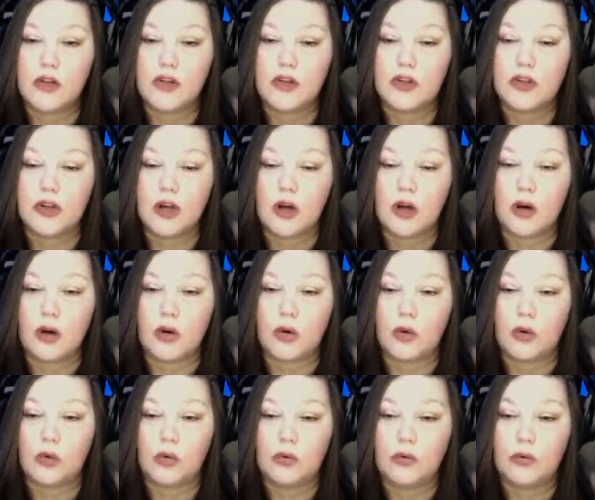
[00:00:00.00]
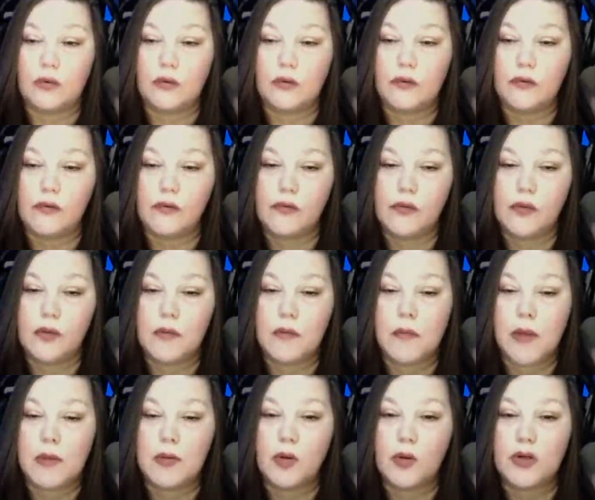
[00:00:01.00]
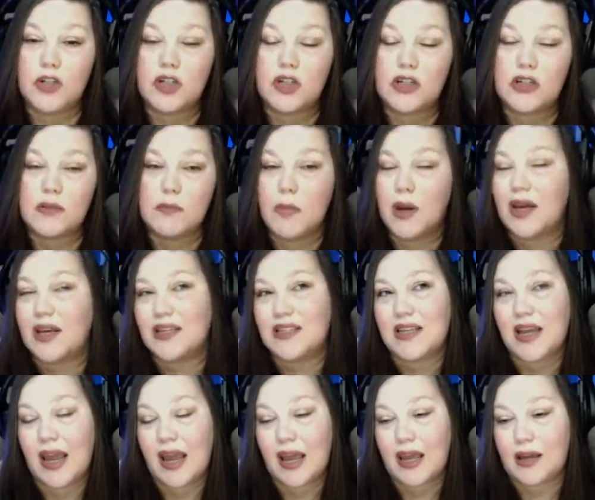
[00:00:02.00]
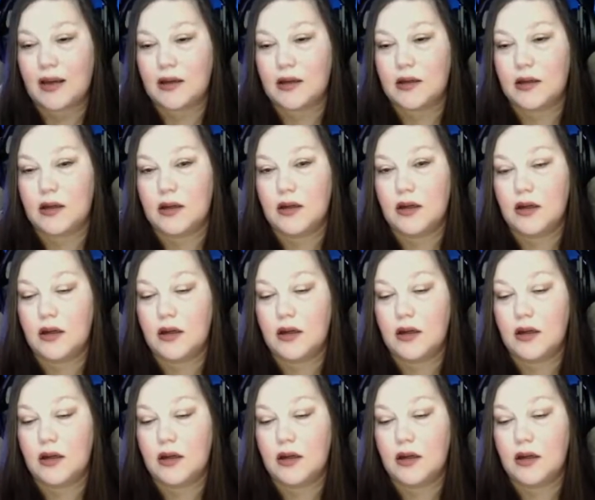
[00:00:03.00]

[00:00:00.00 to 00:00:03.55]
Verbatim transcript: So, maybe we should make a tank